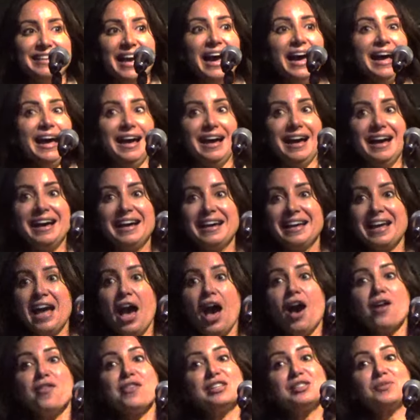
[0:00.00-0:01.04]
Yeah!
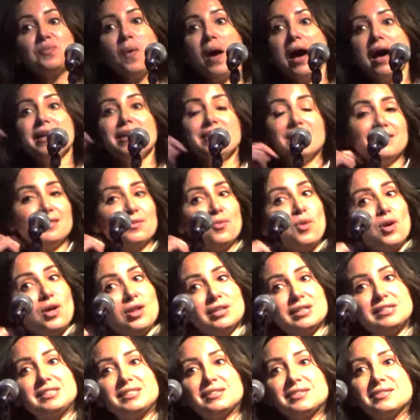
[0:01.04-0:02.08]
Oh, there's one!
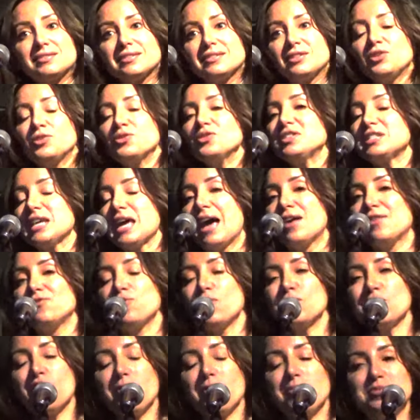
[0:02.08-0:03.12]
Oh, it's good to have
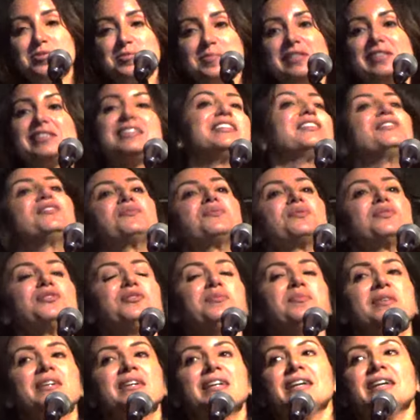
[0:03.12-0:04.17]
one optimist in the
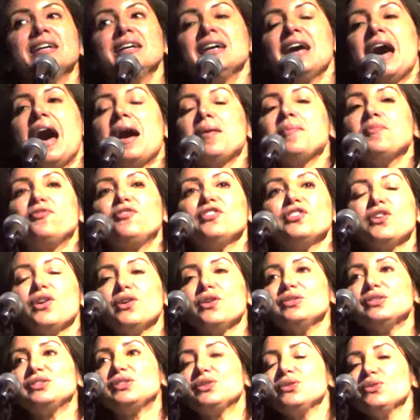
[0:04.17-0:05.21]
room. For
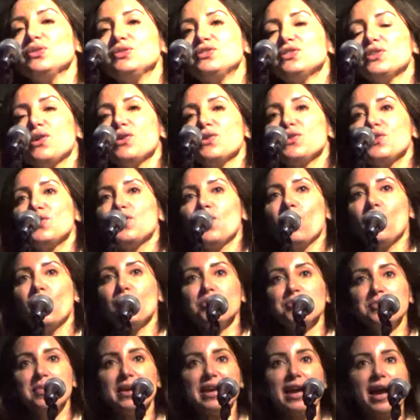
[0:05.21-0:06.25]
those who don't
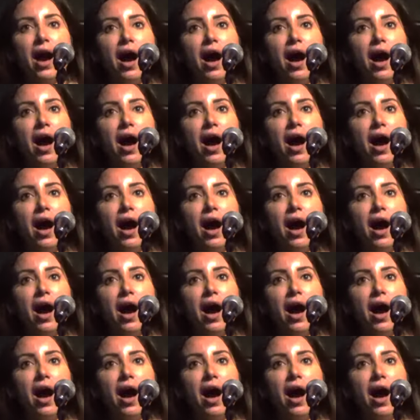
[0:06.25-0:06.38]
know me,